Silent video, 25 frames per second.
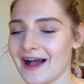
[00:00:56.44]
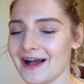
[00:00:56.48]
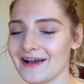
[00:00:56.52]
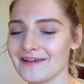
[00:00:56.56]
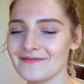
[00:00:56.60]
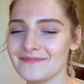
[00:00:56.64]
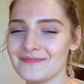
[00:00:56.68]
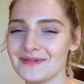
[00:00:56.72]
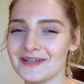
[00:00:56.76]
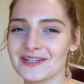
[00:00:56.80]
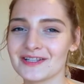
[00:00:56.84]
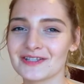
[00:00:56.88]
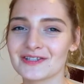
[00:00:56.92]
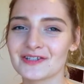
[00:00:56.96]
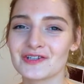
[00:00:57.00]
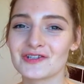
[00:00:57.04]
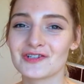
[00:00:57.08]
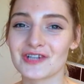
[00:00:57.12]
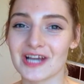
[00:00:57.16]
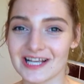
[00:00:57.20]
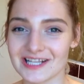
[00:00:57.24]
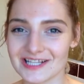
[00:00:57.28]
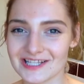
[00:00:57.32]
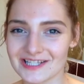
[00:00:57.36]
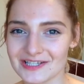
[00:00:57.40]
I've been
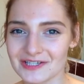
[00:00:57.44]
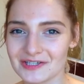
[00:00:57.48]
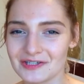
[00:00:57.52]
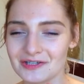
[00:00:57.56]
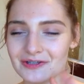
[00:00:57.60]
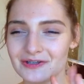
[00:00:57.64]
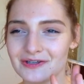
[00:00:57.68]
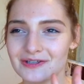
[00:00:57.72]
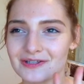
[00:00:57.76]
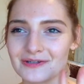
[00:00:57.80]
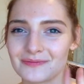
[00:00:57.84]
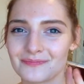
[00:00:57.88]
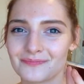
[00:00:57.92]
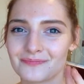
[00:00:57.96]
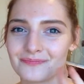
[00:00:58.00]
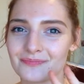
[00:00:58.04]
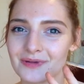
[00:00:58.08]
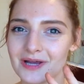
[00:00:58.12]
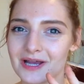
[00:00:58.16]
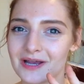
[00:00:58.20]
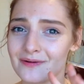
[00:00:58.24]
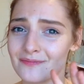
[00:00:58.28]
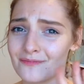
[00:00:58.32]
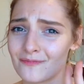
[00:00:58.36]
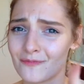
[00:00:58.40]
suggested to use it
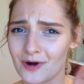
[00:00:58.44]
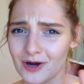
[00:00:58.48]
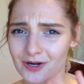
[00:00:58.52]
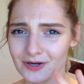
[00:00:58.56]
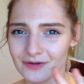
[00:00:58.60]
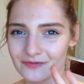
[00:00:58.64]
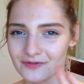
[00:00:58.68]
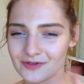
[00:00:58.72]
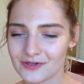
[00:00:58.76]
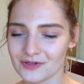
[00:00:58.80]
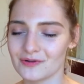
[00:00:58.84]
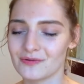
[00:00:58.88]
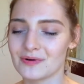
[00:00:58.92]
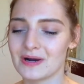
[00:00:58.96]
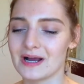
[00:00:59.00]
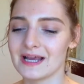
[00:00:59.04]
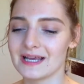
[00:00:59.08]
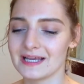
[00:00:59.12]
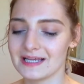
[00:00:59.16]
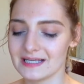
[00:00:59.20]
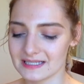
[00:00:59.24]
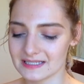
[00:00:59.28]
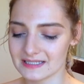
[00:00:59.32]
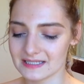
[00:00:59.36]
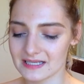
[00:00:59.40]
in one or two
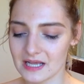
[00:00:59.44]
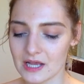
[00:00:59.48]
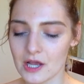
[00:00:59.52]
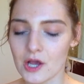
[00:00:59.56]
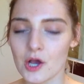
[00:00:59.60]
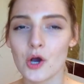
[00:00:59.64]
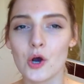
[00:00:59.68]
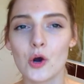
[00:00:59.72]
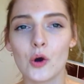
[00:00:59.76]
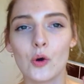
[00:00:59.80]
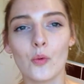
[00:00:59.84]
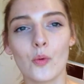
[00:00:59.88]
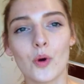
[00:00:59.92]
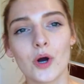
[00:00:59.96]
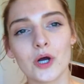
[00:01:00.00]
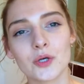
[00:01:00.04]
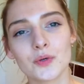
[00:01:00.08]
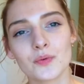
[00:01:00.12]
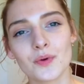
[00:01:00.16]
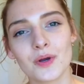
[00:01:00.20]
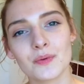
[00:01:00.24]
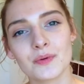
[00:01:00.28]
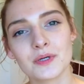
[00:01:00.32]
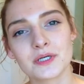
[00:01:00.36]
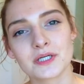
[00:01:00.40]
ways. One
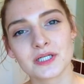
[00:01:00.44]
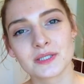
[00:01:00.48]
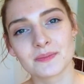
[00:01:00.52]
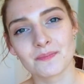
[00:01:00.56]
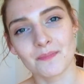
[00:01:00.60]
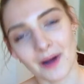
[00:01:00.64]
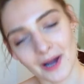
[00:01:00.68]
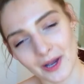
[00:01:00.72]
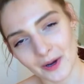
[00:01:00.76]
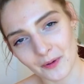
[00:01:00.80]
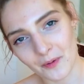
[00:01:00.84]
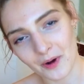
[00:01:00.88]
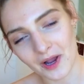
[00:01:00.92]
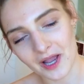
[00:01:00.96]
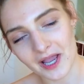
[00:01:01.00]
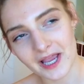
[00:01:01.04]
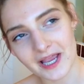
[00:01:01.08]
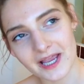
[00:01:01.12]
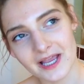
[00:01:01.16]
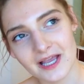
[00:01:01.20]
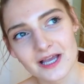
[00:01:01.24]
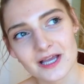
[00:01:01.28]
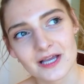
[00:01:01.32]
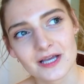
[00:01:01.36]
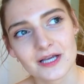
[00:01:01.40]
way, which is my
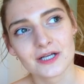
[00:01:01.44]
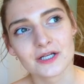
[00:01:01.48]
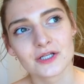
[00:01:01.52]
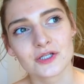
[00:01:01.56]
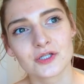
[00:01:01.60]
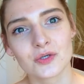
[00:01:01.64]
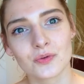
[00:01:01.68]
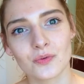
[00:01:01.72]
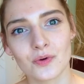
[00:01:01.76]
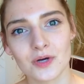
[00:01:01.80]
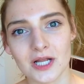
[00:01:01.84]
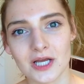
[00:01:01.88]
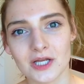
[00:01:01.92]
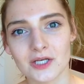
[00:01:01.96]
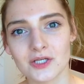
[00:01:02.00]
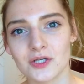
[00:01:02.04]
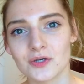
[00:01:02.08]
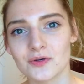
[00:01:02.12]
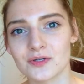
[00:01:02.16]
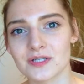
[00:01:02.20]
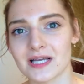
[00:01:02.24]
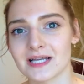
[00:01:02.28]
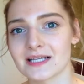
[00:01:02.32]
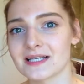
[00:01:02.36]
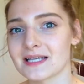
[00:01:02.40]
way. So what I do
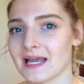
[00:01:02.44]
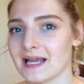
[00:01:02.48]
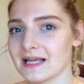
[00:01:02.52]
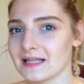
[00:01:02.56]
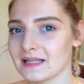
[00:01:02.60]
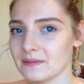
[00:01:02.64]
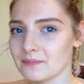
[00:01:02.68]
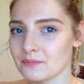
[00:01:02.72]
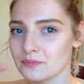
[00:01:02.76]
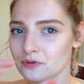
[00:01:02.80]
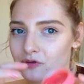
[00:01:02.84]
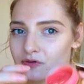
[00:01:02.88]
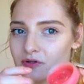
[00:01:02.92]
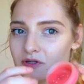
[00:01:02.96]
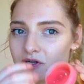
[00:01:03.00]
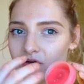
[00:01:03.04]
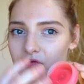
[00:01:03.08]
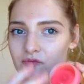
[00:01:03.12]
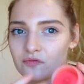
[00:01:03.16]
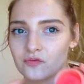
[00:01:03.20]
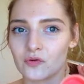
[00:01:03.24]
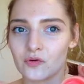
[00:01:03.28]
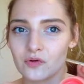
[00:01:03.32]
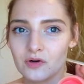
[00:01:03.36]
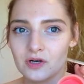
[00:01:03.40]
is I take the product
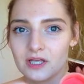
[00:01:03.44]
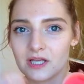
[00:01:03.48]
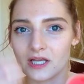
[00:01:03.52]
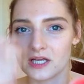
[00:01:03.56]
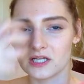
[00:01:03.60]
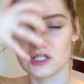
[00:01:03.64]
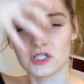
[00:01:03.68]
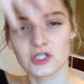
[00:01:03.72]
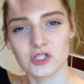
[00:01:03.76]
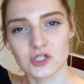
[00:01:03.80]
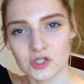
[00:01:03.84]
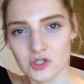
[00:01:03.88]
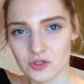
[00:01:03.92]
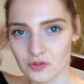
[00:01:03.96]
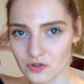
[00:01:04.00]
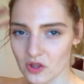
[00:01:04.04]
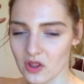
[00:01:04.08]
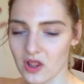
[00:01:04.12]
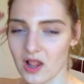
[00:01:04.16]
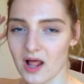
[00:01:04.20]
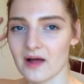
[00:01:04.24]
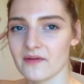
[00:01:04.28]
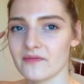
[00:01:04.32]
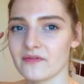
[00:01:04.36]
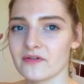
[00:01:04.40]
rawly and just
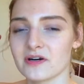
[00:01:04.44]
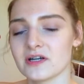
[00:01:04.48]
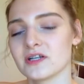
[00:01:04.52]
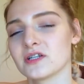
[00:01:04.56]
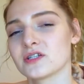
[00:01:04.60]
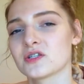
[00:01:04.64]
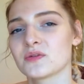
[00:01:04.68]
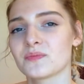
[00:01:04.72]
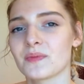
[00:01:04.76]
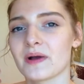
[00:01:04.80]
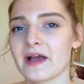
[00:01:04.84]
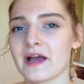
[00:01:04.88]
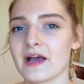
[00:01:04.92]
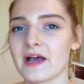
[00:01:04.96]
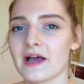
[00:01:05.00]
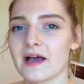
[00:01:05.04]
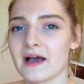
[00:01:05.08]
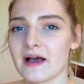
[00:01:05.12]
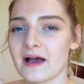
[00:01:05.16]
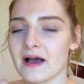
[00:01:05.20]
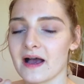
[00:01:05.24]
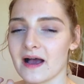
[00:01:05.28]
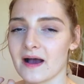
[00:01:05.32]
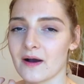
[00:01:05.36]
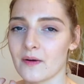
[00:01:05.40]
lather into my
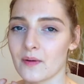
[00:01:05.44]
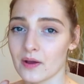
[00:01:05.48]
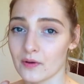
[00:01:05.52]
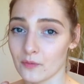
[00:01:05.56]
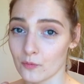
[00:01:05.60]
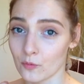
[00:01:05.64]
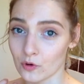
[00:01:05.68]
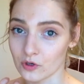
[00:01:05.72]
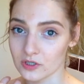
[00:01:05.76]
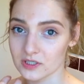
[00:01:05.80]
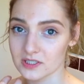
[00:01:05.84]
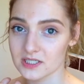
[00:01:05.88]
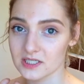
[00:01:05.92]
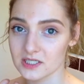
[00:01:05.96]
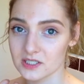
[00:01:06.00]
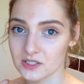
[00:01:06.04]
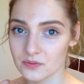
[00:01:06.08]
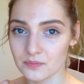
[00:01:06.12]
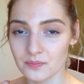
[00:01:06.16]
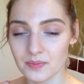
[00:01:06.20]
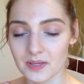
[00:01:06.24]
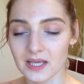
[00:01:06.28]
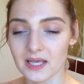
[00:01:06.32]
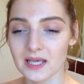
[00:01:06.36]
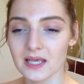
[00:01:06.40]
hair how I want it to
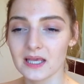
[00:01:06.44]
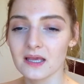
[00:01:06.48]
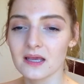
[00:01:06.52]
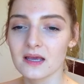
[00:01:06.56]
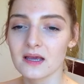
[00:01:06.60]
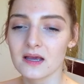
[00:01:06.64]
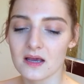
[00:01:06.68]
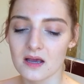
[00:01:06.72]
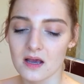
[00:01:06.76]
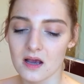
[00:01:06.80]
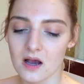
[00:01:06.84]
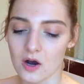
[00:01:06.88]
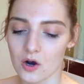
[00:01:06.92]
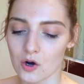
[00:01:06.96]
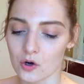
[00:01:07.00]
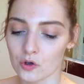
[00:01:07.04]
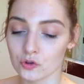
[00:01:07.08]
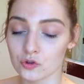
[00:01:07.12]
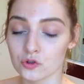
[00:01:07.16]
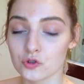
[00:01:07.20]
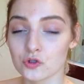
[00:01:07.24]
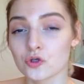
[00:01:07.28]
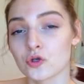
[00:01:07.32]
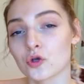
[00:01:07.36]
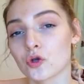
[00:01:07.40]
be.
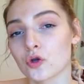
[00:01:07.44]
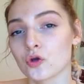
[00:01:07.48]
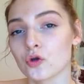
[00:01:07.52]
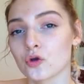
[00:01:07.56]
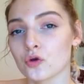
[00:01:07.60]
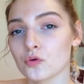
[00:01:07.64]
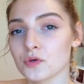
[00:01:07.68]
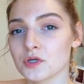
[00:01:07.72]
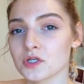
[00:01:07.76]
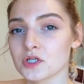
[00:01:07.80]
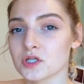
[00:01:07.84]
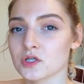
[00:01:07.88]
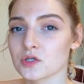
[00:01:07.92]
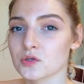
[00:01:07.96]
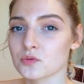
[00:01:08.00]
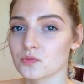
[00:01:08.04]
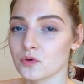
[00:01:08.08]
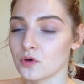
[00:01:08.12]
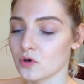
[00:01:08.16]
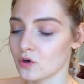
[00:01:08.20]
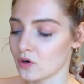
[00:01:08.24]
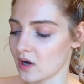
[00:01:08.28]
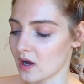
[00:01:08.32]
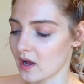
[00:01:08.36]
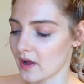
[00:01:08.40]
Or two, which is
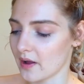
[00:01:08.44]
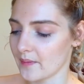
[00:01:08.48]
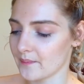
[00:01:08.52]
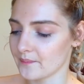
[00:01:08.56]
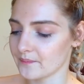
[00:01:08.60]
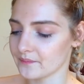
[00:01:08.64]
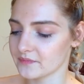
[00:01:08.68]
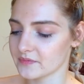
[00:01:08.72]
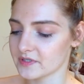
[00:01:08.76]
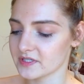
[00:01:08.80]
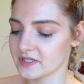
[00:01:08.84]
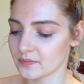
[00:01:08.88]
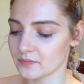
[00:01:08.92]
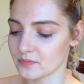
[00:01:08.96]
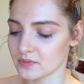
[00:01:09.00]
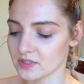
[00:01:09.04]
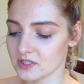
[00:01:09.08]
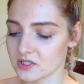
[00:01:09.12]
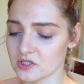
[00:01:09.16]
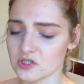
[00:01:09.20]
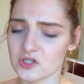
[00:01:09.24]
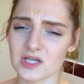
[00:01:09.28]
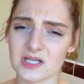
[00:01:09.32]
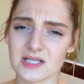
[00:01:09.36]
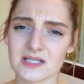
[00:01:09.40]
what someone
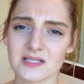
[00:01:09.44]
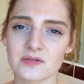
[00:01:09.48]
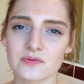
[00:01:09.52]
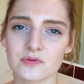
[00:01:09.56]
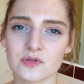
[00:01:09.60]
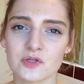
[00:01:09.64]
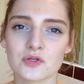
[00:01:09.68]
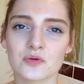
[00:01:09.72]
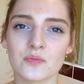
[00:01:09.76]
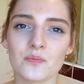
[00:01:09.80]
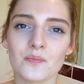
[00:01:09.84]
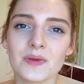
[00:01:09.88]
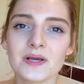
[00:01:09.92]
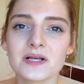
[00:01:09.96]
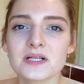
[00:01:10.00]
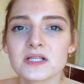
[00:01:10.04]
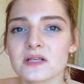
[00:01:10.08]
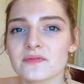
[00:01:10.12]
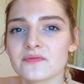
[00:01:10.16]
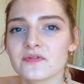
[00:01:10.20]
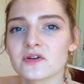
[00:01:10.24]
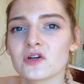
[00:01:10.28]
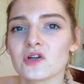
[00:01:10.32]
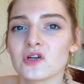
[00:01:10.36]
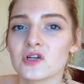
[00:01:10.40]
suggested, was to mix it
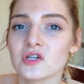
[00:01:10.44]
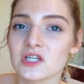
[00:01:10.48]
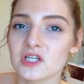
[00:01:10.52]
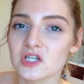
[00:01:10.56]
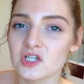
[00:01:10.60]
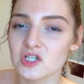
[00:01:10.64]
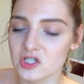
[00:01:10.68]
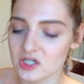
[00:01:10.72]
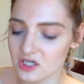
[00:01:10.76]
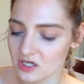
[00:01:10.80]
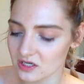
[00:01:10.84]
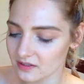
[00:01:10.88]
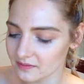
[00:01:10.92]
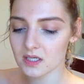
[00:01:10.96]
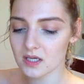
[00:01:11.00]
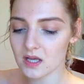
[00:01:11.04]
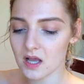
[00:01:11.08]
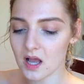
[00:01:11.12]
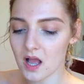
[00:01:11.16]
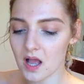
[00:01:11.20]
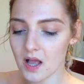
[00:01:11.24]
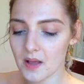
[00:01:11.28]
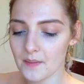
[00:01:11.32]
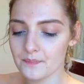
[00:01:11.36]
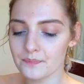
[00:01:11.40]
with conditioner.
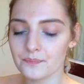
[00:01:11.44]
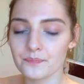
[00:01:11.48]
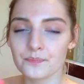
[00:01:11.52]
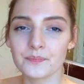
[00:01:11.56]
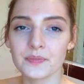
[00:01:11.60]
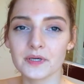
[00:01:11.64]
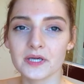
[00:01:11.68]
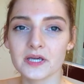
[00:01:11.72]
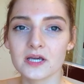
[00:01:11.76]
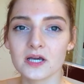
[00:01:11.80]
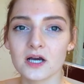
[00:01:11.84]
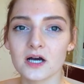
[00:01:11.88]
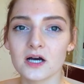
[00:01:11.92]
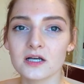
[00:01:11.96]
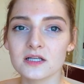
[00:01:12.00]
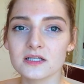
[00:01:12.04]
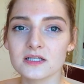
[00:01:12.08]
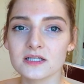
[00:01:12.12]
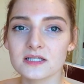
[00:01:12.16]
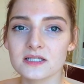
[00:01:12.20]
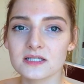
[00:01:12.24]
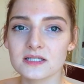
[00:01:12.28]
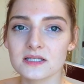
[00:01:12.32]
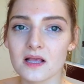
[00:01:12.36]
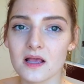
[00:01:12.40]

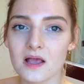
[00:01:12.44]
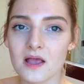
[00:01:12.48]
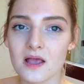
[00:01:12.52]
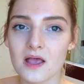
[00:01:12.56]
Because